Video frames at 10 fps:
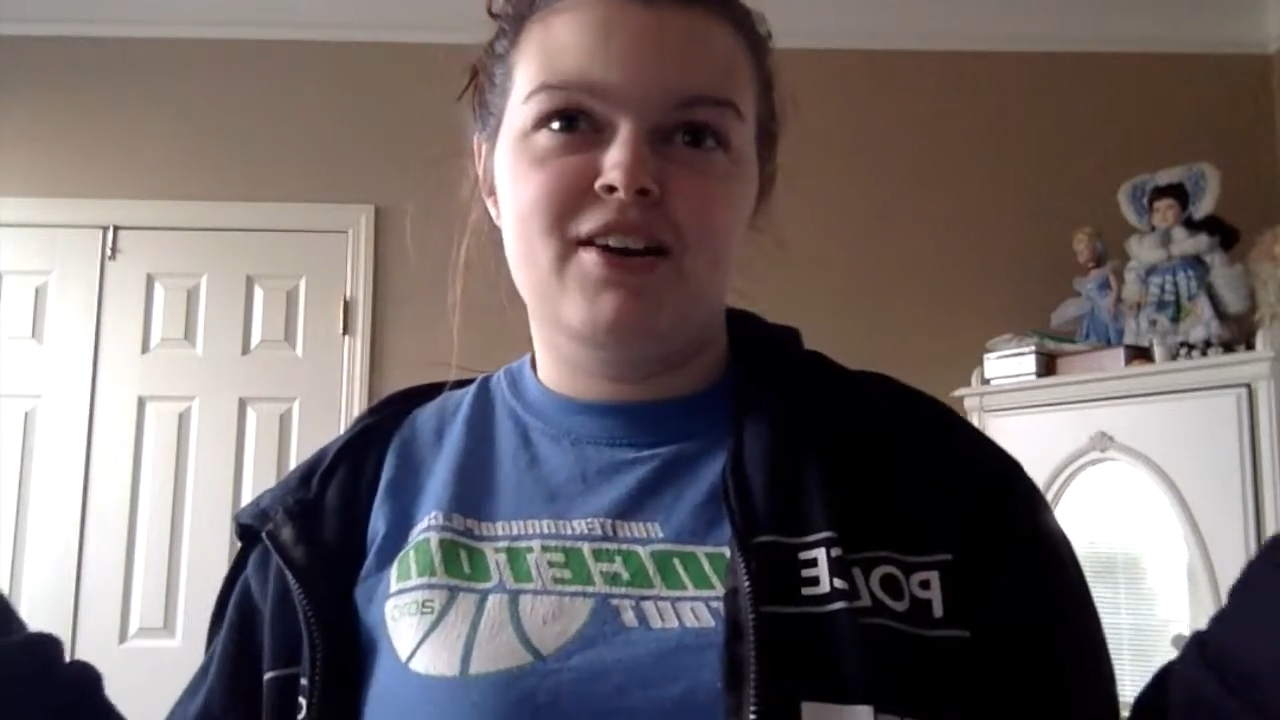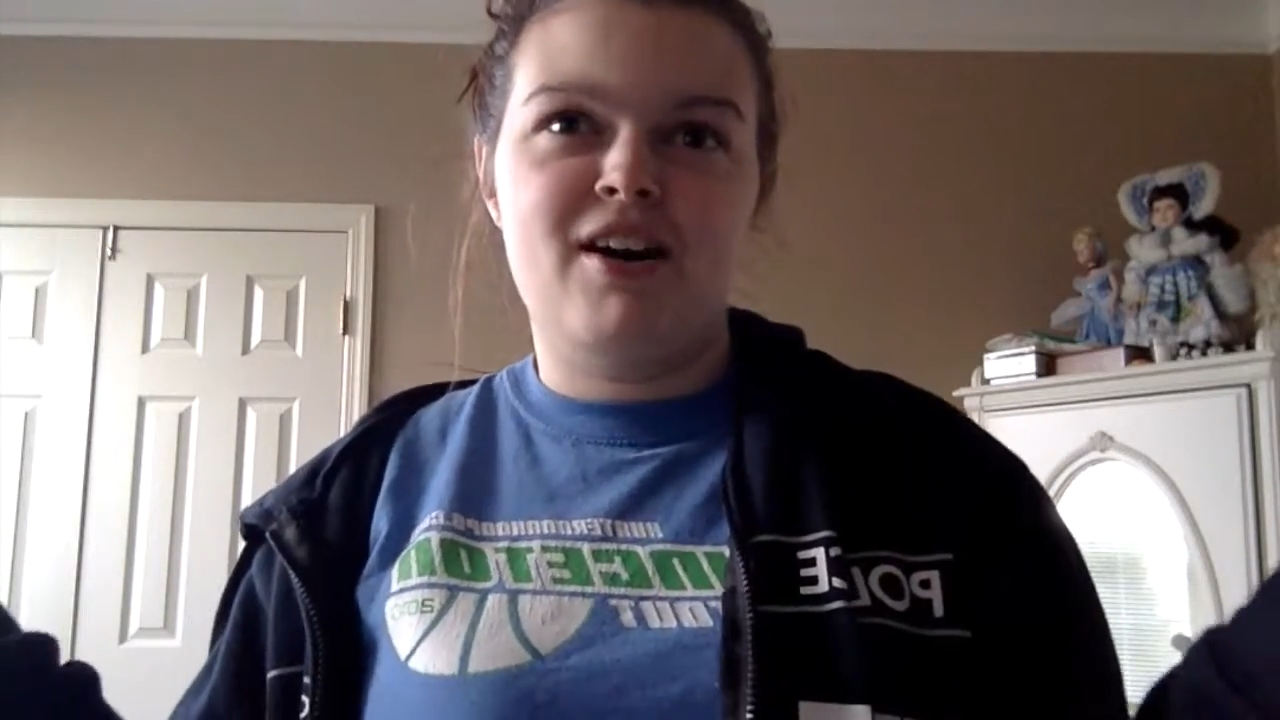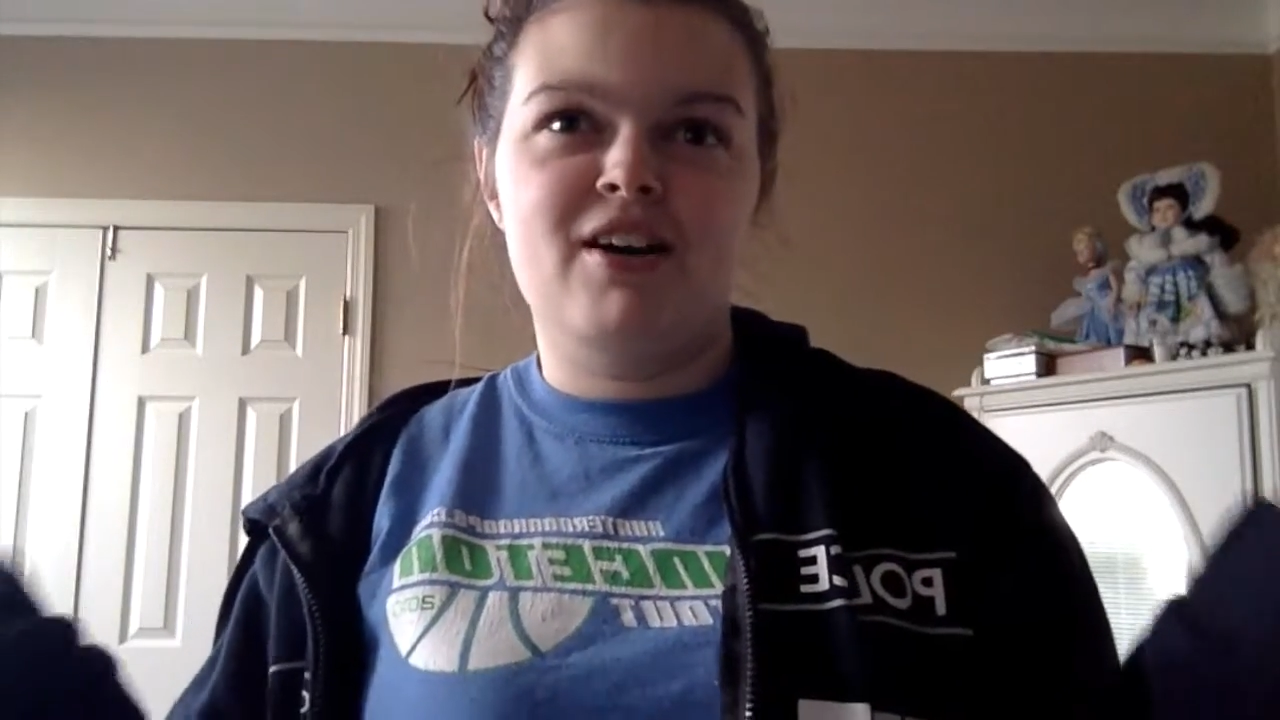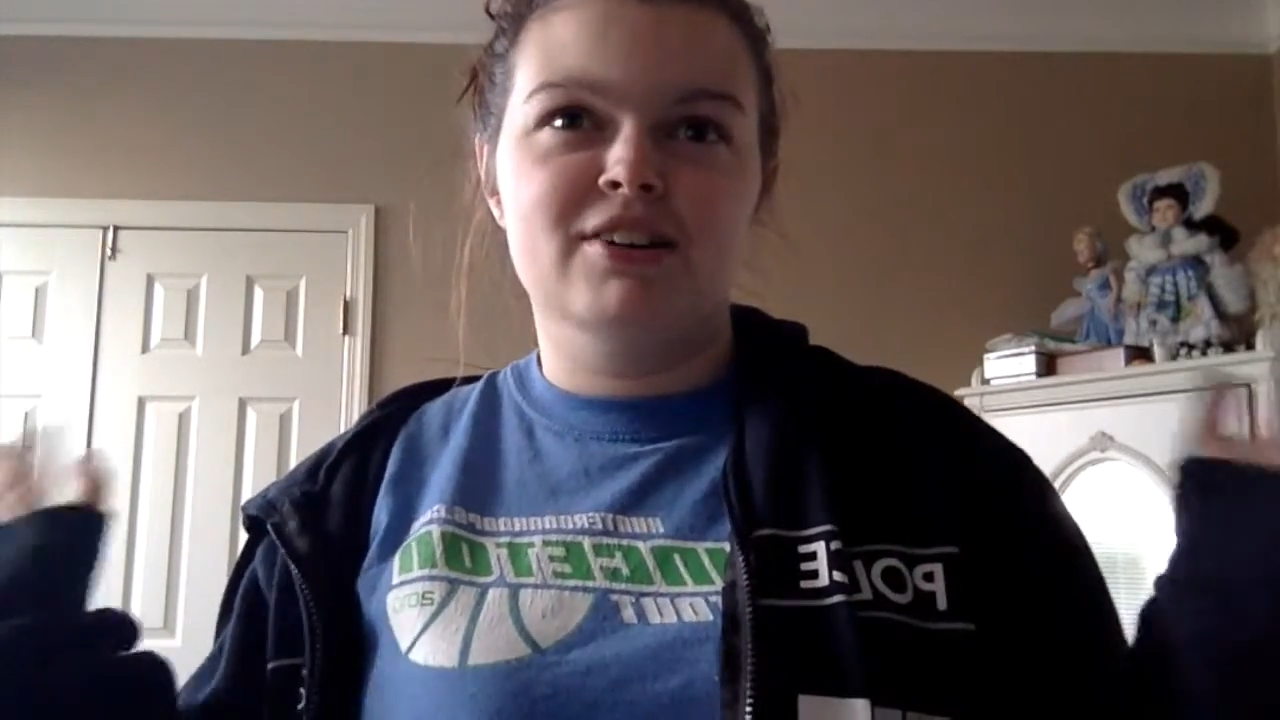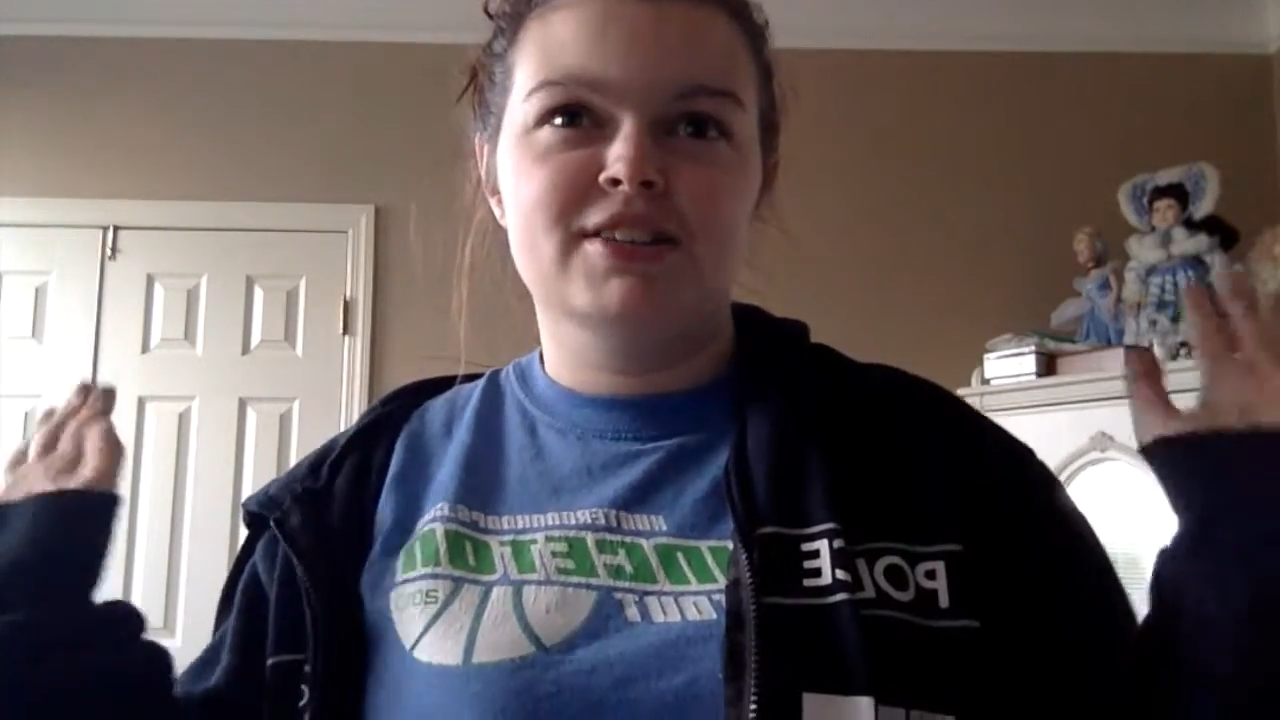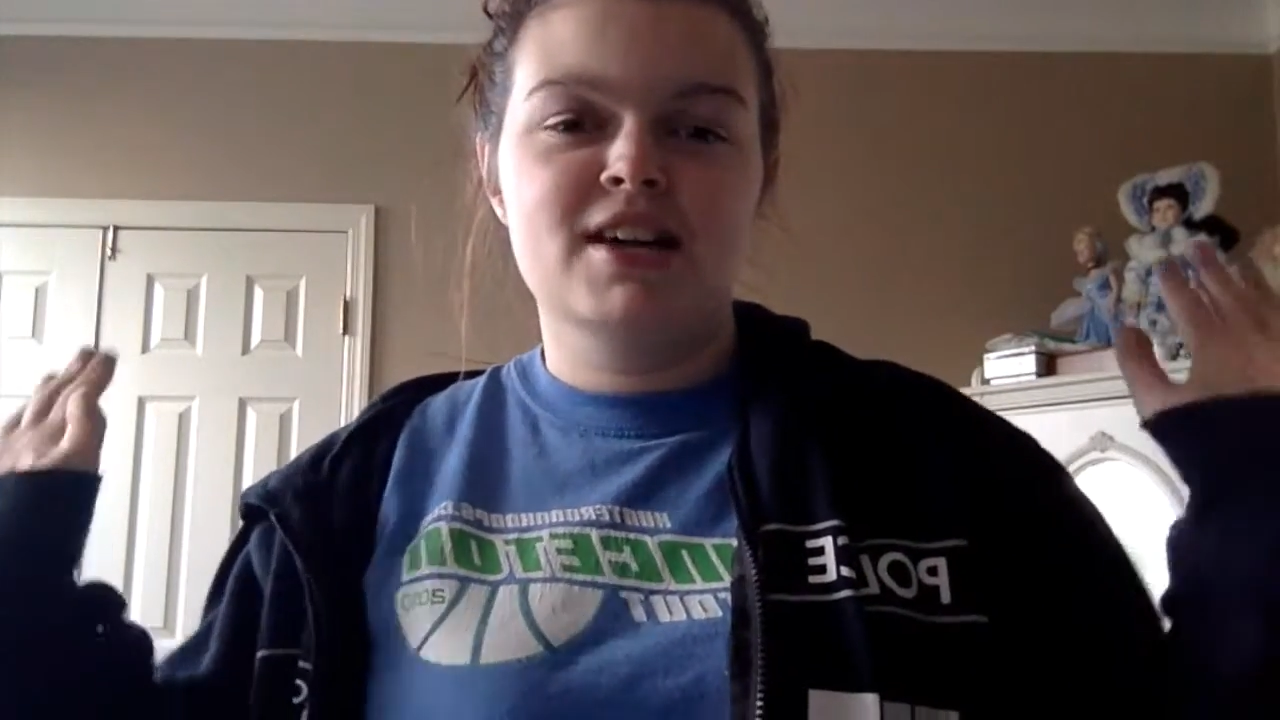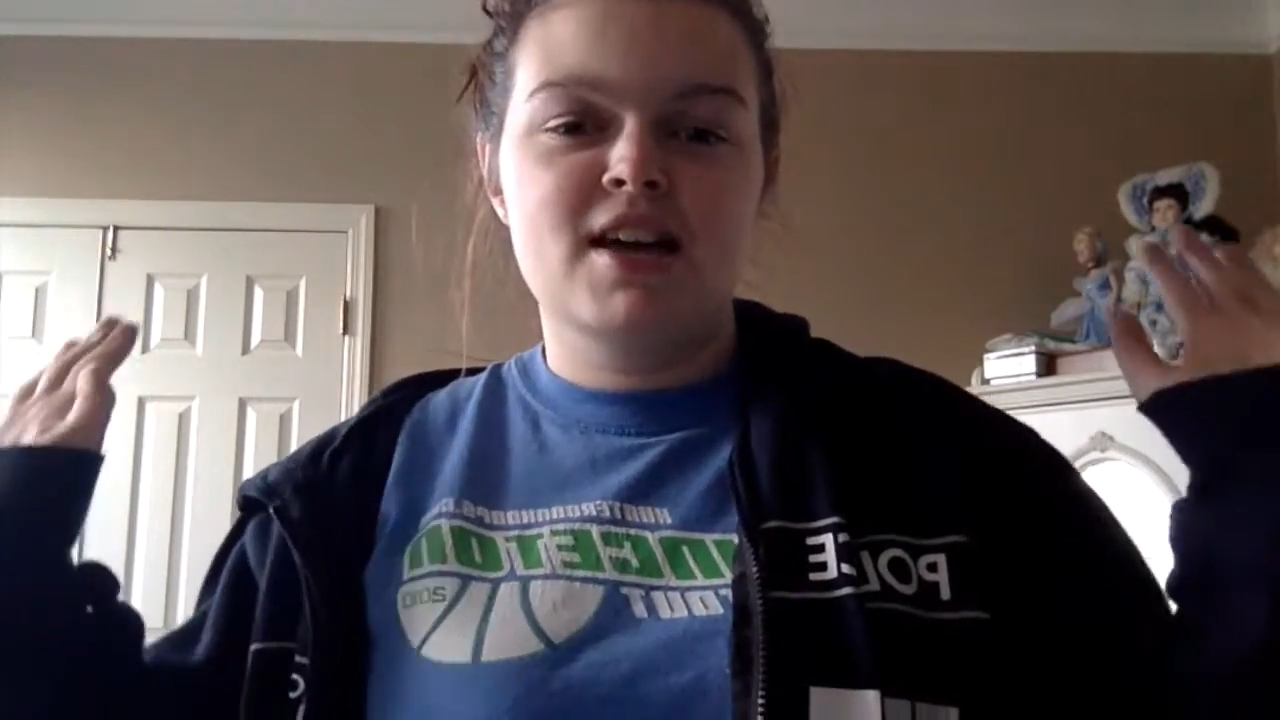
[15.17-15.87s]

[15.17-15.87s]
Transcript: called